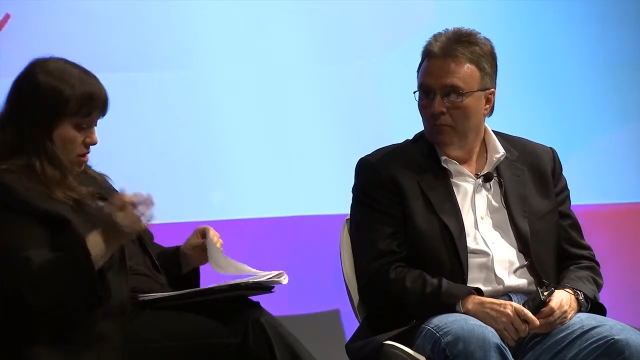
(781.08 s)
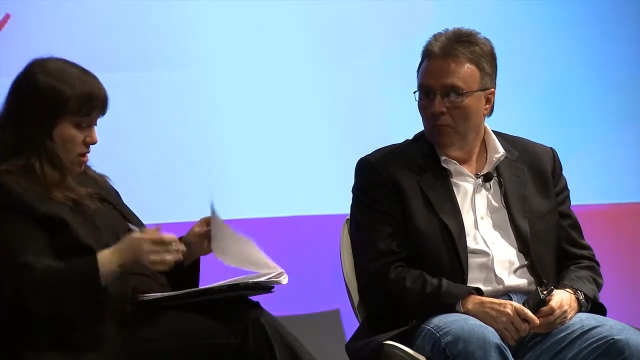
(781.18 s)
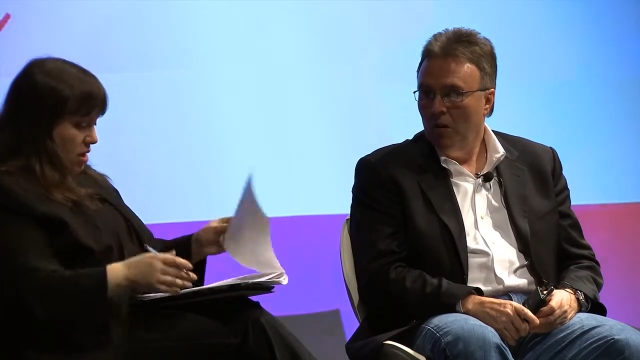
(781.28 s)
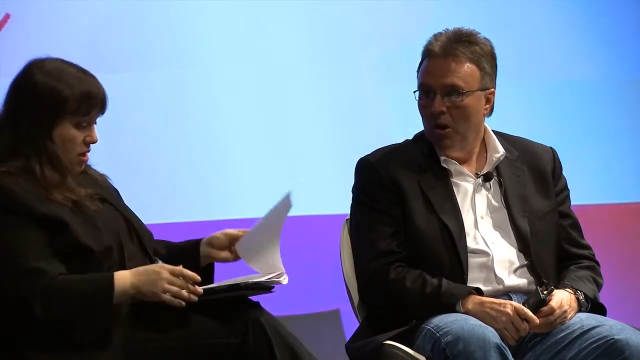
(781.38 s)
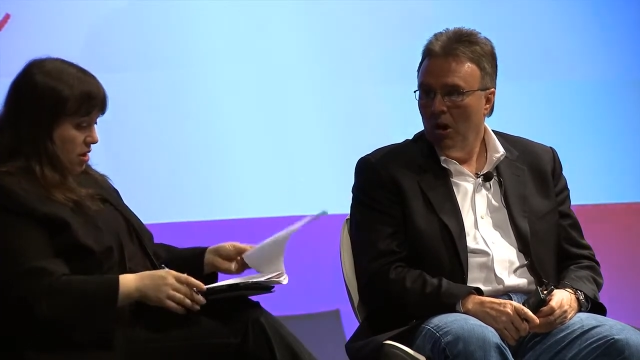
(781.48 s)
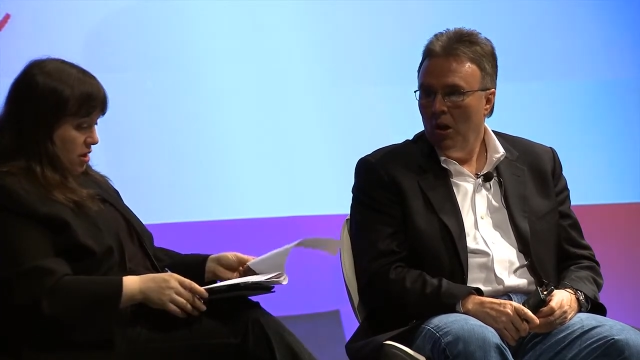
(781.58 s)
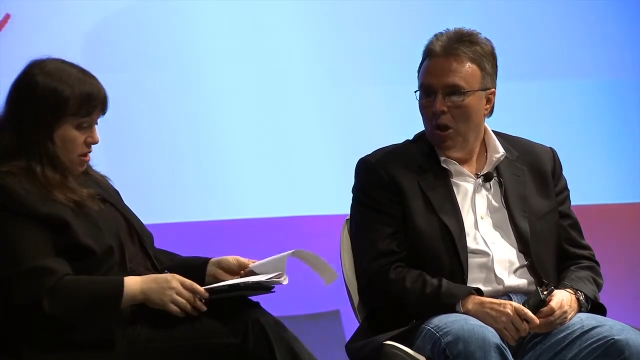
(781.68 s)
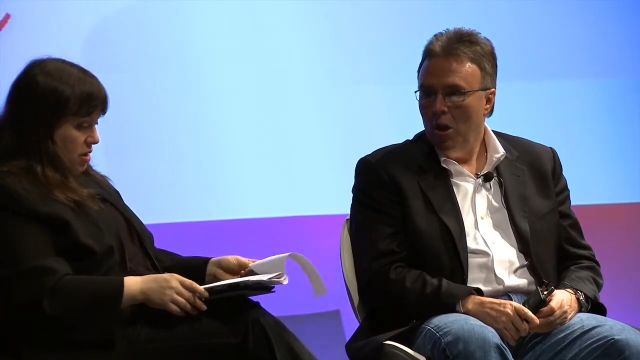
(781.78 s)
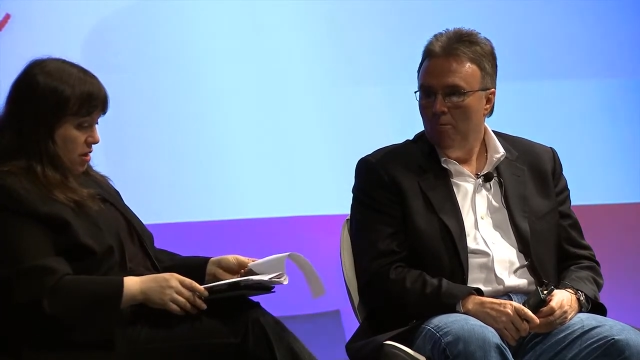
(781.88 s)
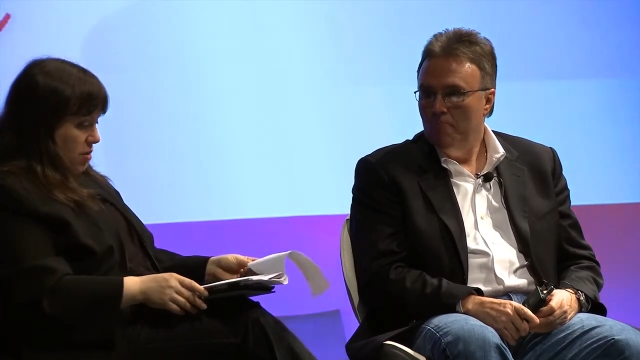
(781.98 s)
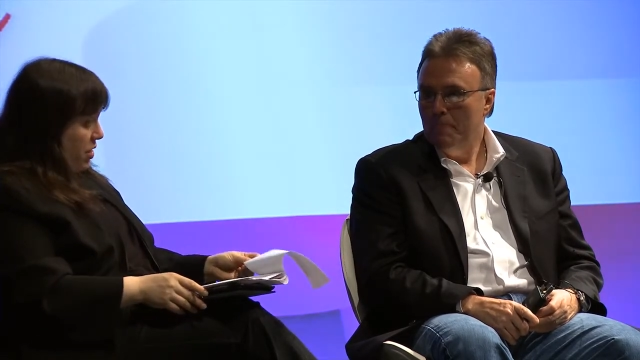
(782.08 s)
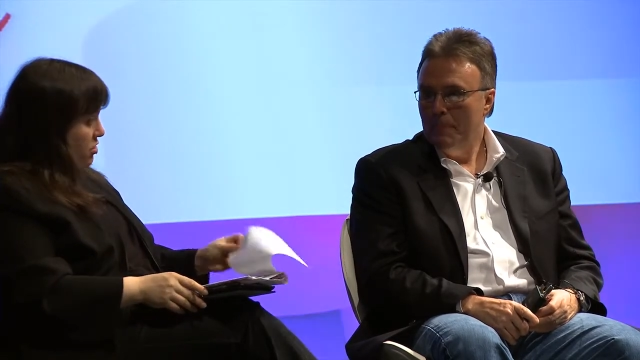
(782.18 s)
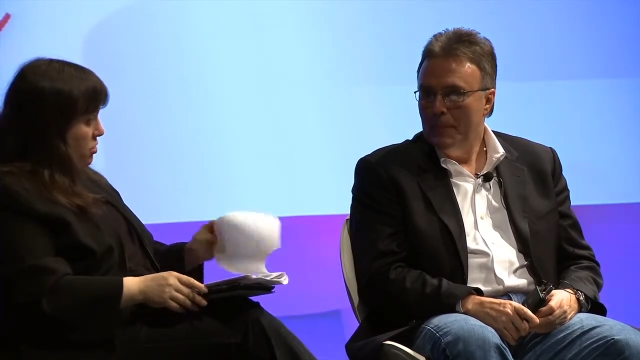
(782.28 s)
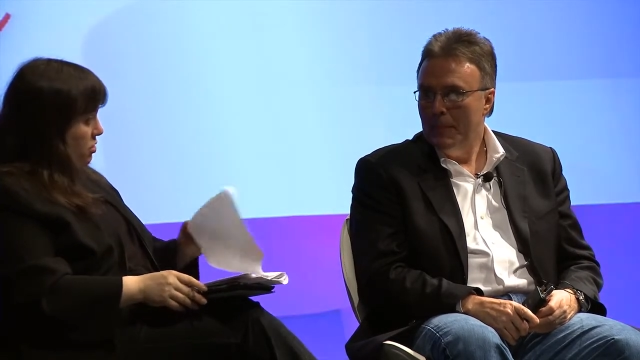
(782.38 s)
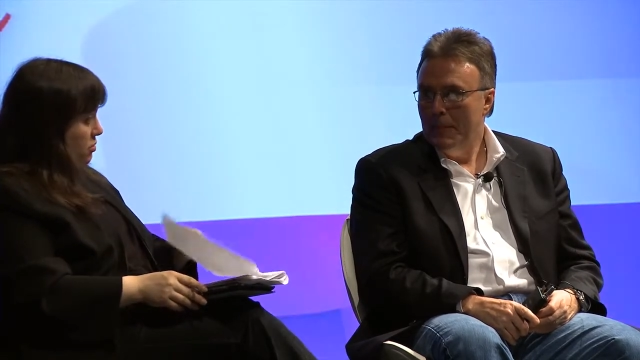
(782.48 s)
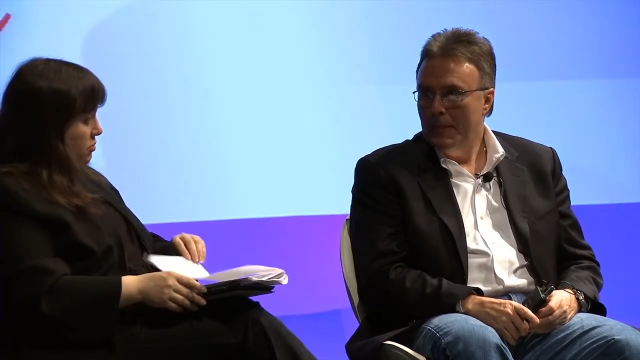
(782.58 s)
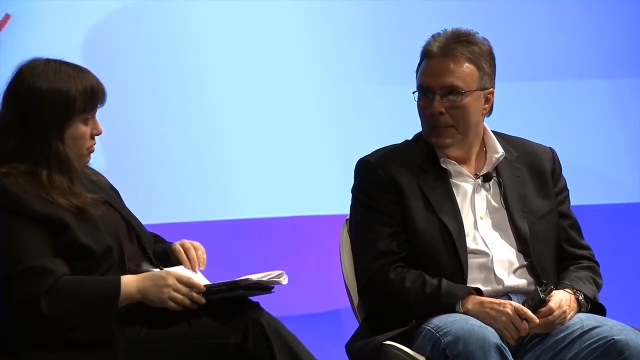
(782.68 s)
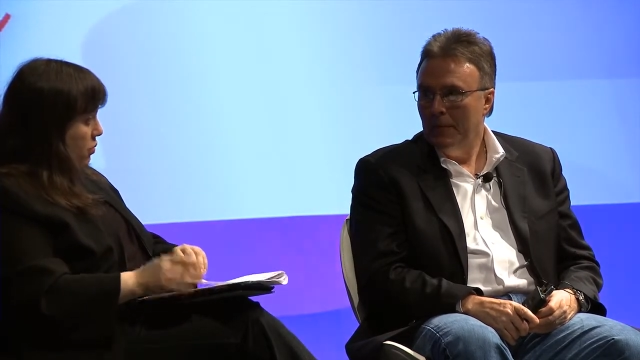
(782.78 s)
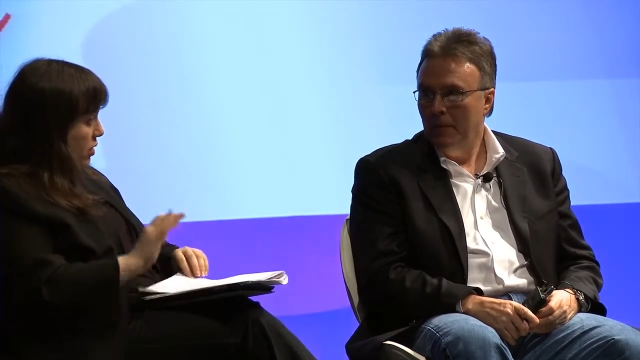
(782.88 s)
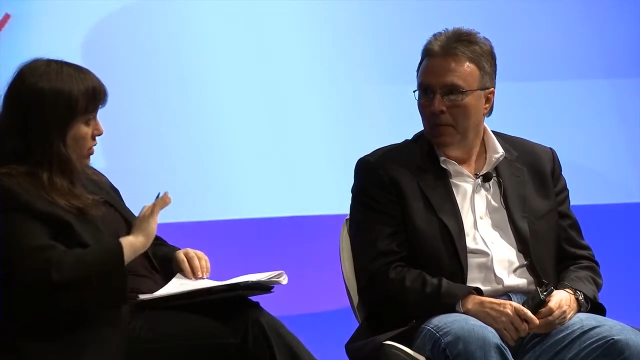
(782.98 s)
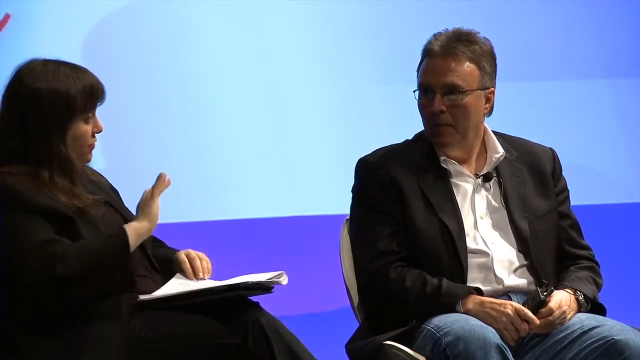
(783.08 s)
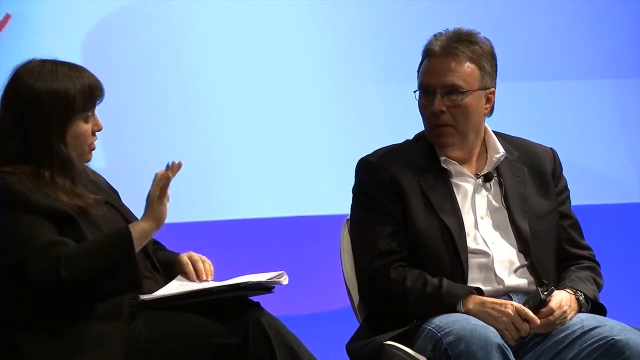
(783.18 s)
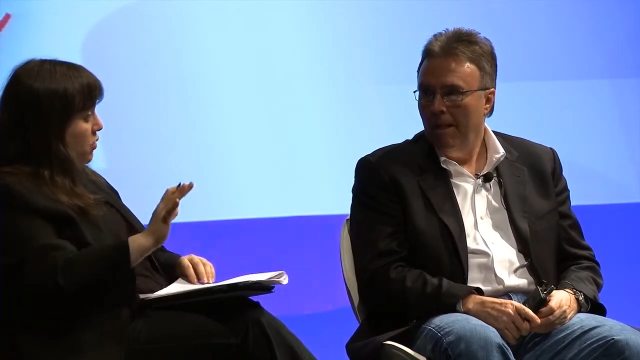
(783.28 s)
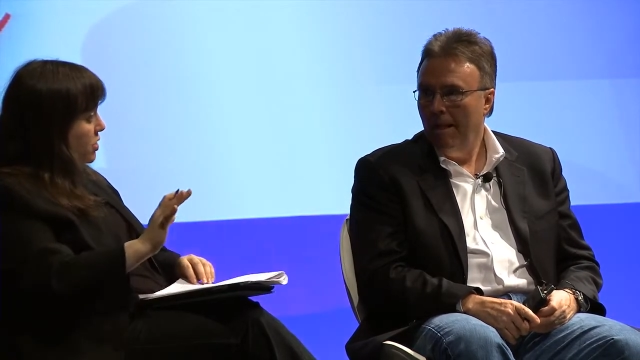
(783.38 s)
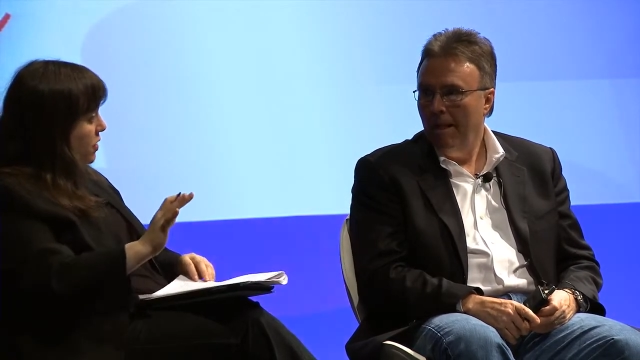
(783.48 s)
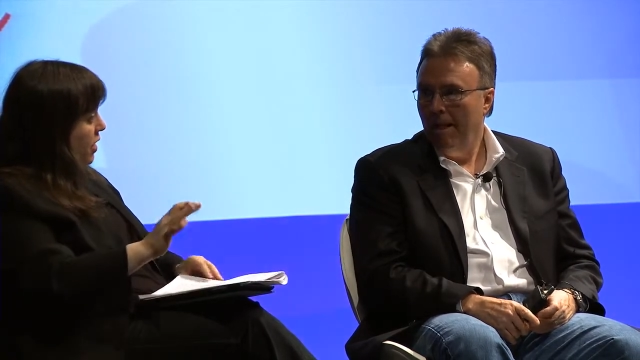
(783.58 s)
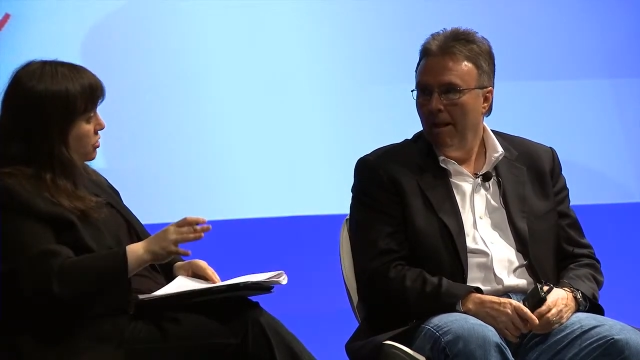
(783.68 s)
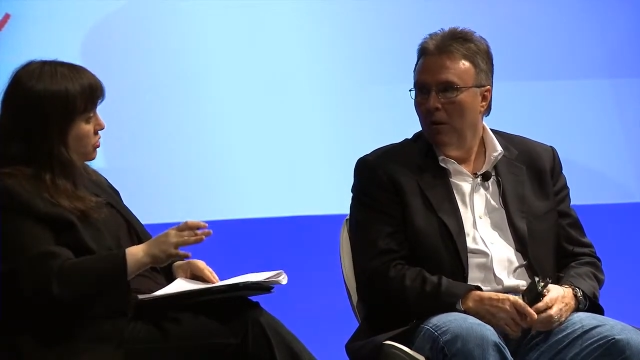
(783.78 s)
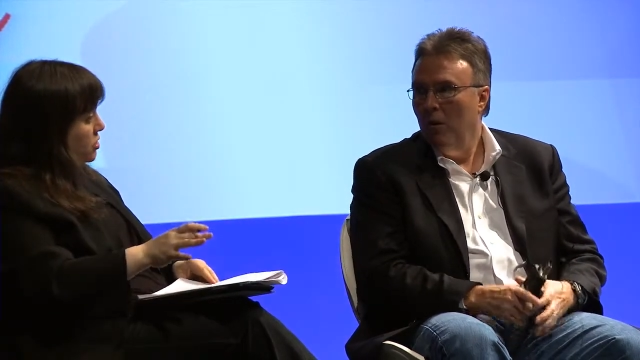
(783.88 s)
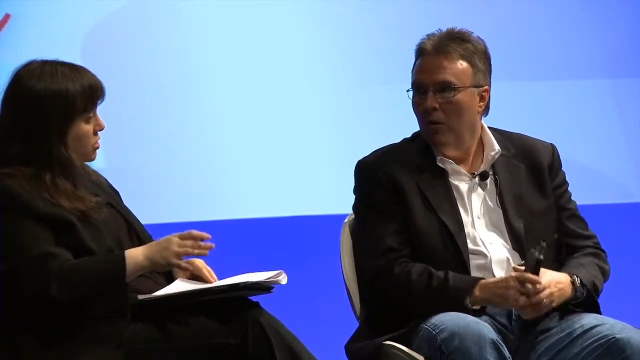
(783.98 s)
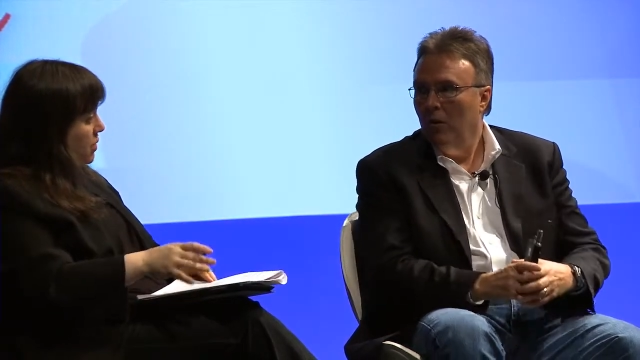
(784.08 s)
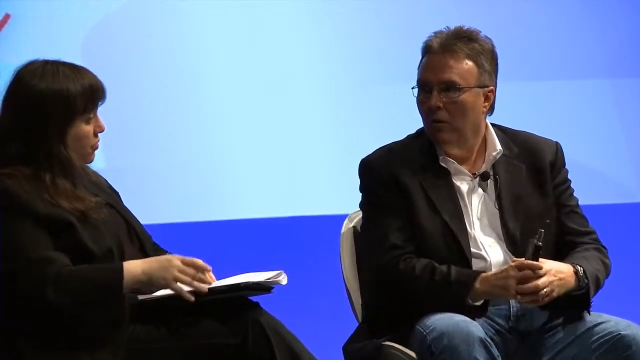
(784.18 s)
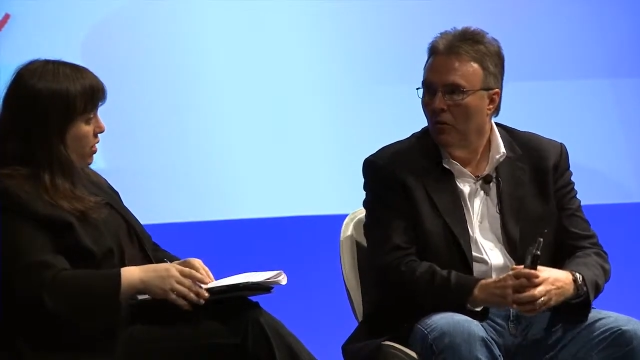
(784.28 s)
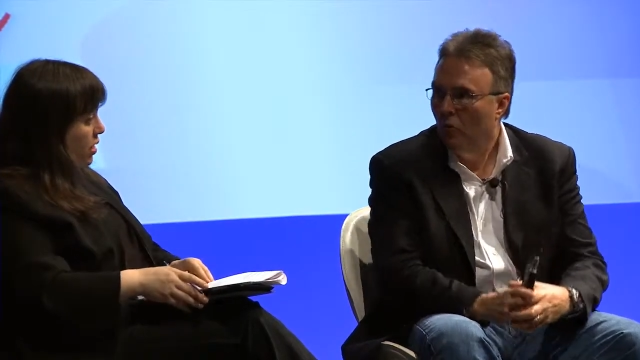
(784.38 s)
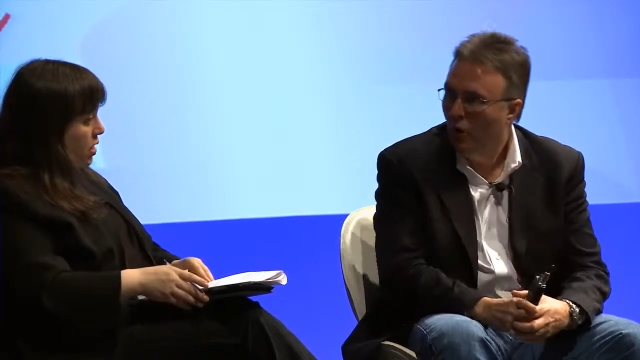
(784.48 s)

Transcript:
Speaker 1: I'm not sure. We don't have to go into that in too much depth right